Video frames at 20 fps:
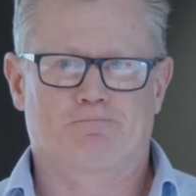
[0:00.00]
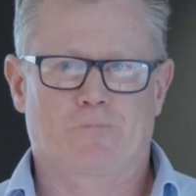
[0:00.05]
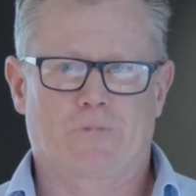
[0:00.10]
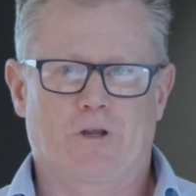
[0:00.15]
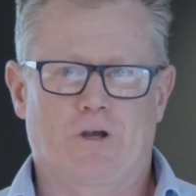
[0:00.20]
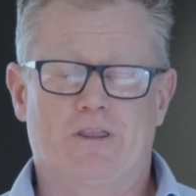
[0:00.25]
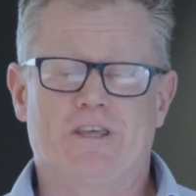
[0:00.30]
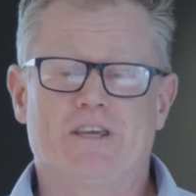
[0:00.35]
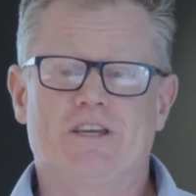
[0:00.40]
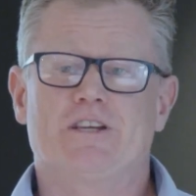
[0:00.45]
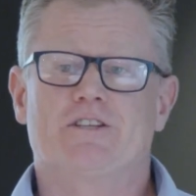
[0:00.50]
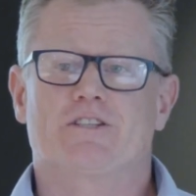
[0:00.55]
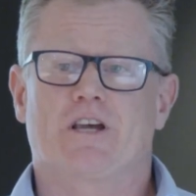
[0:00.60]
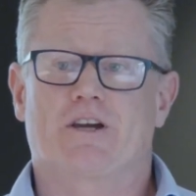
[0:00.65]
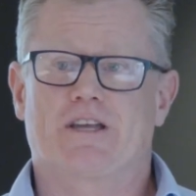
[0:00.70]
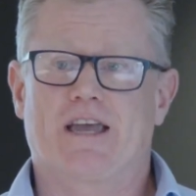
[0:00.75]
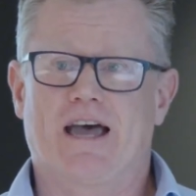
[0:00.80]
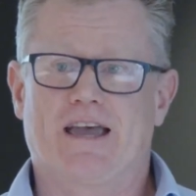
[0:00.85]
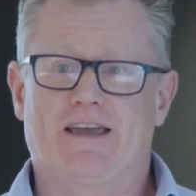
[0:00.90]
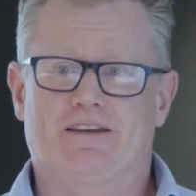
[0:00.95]
I think it's
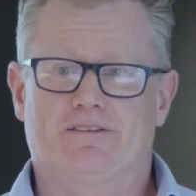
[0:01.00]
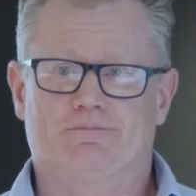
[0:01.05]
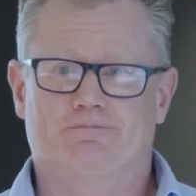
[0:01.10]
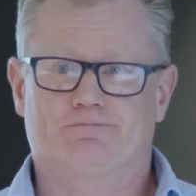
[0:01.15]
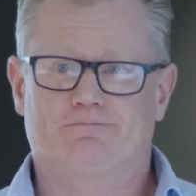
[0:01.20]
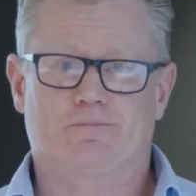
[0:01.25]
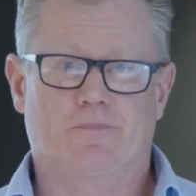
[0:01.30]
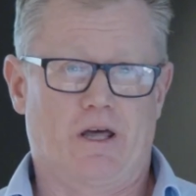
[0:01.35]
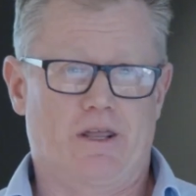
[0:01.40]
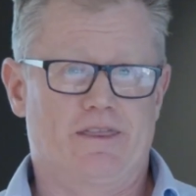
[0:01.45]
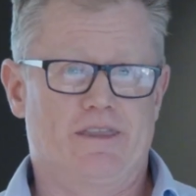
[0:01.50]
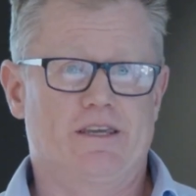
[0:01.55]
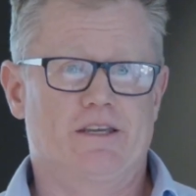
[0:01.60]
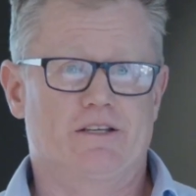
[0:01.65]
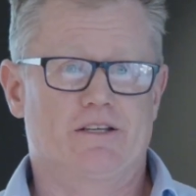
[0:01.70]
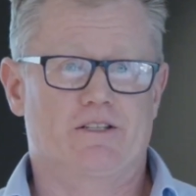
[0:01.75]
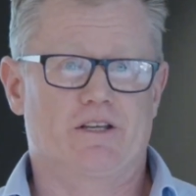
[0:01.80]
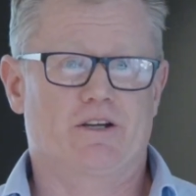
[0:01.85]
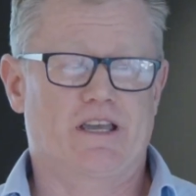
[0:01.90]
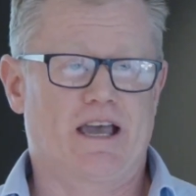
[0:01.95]
okay. I think
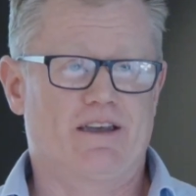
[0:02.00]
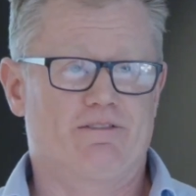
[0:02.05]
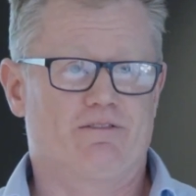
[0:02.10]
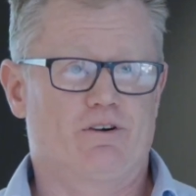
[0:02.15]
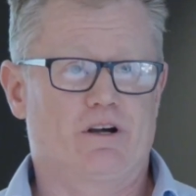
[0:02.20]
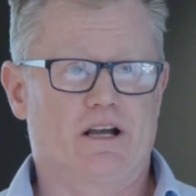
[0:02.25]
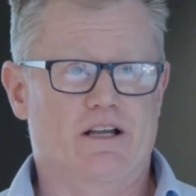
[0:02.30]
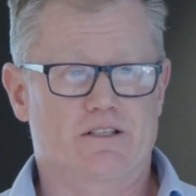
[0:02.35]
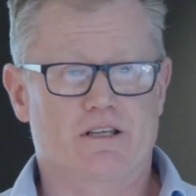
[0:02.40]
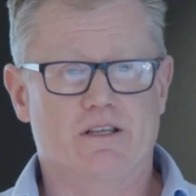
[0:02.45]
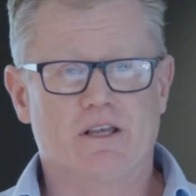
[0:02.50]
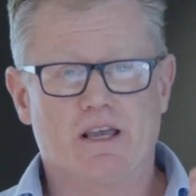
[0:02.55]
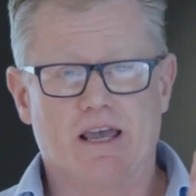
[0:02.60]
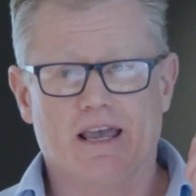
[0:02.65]
it's okay for us.